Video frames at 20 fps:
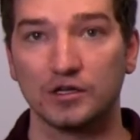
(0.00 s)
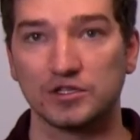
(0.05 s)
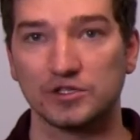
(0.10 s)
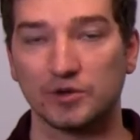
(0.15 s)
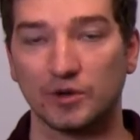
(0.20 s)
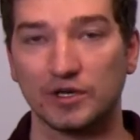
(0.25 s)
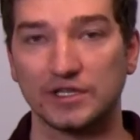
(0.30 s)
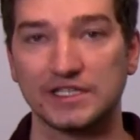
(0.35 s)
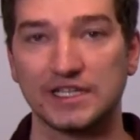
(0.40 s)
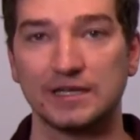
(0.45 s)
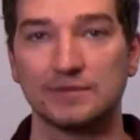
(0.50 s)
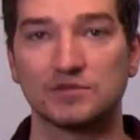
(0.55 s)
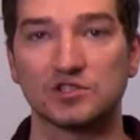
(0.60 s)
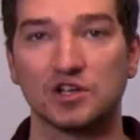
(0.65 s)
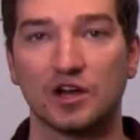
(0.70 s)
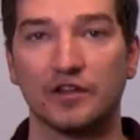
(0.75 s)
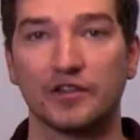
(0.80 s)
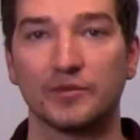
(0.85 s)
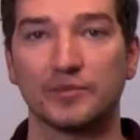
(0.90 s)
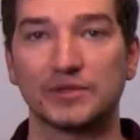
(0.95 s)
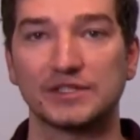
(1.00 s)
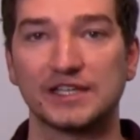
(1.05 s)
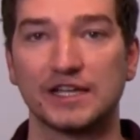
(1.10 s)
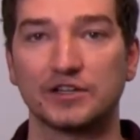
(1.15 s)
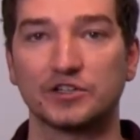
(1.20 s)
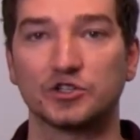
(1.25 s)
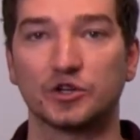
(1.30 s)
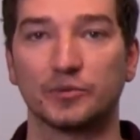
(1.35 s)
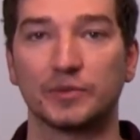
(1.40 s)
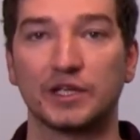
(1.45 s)
So our team saw the
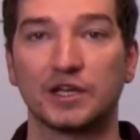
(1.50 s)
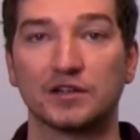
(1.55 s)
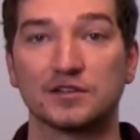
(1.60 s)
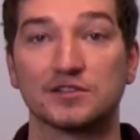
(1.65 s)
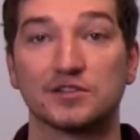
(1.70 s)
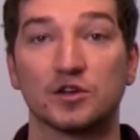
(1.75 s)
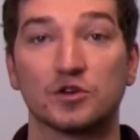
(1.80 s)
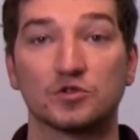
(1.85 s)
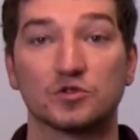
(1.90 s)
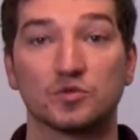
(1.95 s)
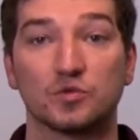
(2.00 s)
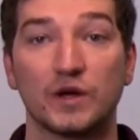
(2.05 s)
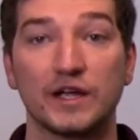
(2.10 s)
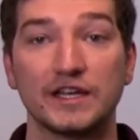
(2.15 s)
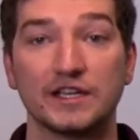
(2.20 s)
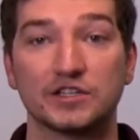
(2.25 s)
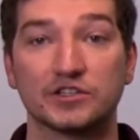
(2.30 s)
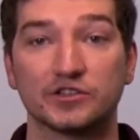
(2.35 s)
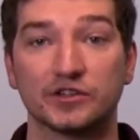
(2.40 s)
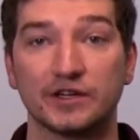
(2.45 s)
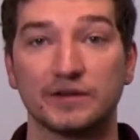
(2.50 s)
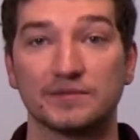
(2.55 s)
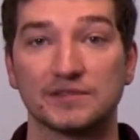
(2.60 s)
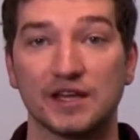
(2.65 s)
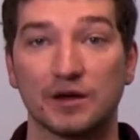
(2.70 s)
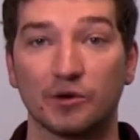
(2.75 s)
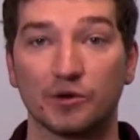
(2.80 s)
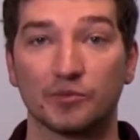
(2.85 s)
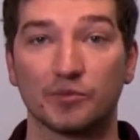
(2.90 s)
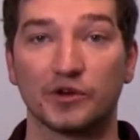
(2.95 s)
potential because those waste streams
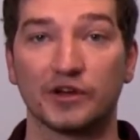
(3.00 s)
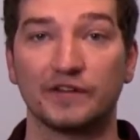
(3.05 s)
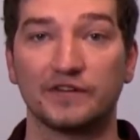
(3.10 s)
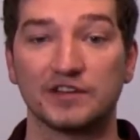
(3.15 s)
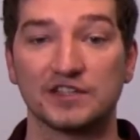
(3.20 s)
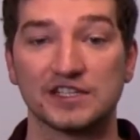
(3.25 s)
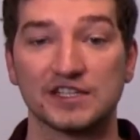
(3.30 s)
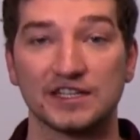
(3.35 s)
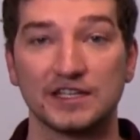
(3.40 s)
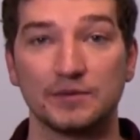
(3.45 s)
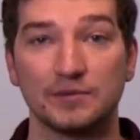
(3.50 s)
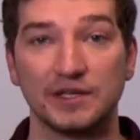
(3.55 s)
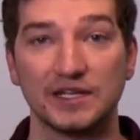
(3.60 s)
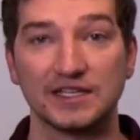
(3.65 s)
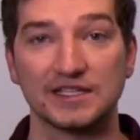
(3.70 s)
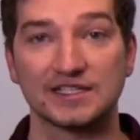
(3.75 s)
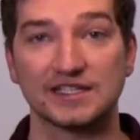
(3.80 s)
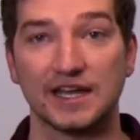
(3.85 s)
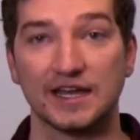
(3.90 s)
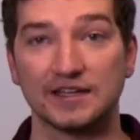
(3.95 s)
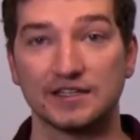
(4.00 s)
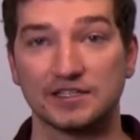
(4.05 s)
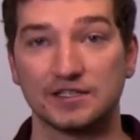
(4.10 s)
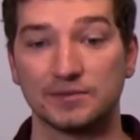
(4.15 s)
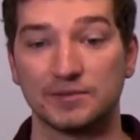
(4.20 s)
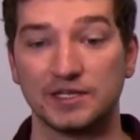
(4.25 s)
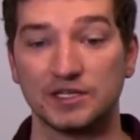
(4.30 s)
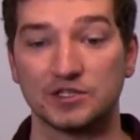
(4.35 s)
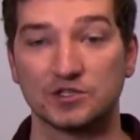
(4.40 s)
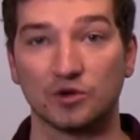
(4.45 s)
that were previously being sent
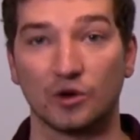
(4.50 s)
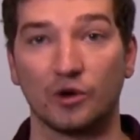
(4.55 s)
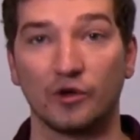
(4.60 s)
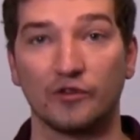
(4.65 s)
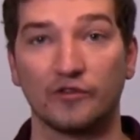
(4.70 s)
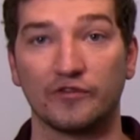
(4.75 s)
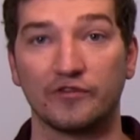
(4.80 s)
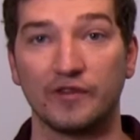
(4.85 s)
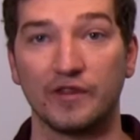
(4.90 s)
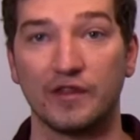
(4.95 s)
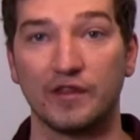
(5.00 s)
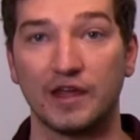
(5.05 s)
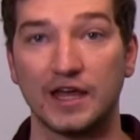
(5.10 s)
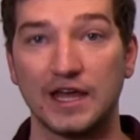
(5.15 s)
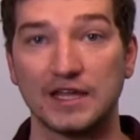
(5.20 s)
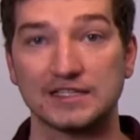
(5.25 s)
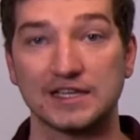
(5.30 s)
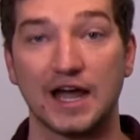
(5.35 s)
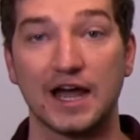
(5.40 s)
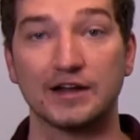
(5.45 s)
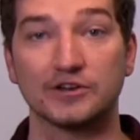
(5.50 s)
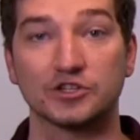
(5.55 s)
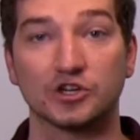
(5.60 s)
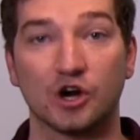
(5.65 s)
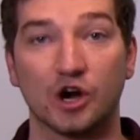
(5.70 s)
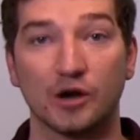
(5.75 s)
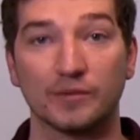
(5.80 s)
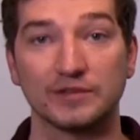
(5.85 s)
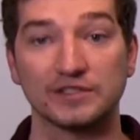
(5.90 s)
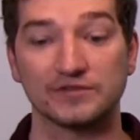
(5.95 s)
to be sold as
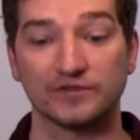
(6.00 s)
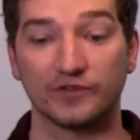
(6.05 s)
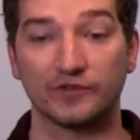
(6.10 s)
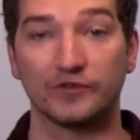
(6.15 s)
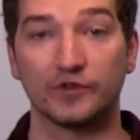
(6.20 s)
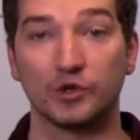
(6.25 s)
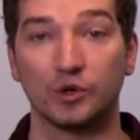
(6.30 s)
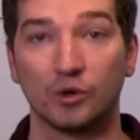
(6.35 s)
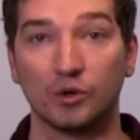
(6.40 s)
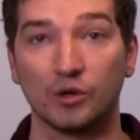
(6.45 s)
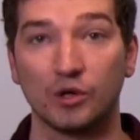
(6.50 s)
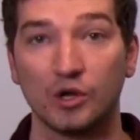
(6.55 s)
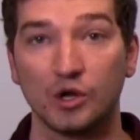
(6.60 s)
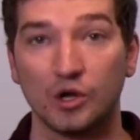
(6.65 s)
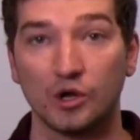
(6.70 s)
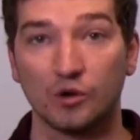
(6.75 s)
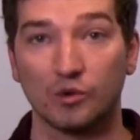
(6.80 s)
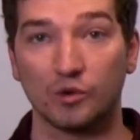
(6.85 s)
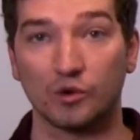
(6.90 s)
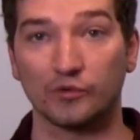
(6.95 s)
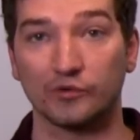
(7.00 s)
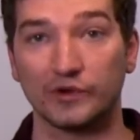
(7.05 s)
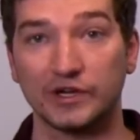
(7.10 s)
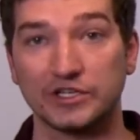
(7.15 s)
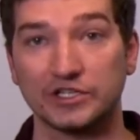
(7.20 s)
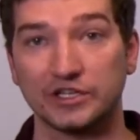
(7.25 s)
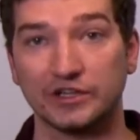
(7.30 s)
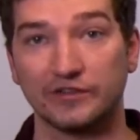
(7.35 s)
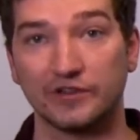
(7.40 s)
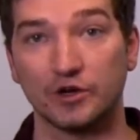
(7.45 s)
hydrocarbons for fuel were
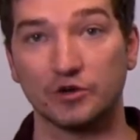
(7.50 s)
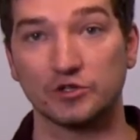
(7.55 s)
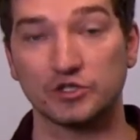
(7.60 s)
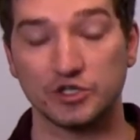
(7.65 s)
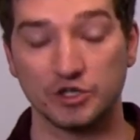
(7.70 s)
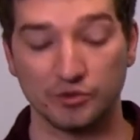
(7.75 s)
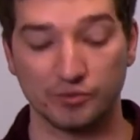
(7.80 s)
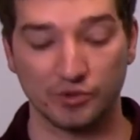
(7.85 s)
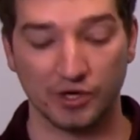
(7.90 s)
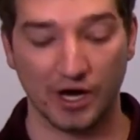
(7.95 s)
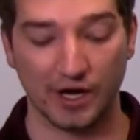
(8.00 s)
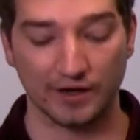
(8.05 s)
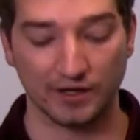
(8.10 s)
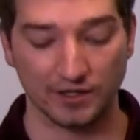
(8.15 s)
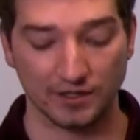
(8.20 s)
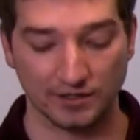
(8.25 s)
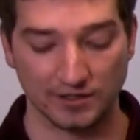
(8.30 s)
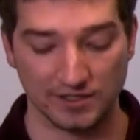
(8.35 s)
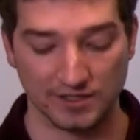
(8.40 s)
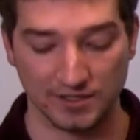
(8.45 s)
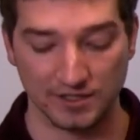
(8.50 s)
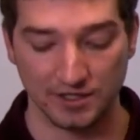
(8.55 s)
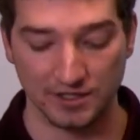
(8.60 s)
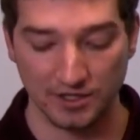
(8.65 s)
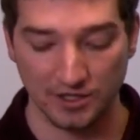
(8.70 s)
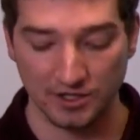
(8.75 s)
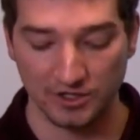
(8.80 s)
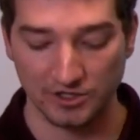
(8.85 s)
rich in those 2 products.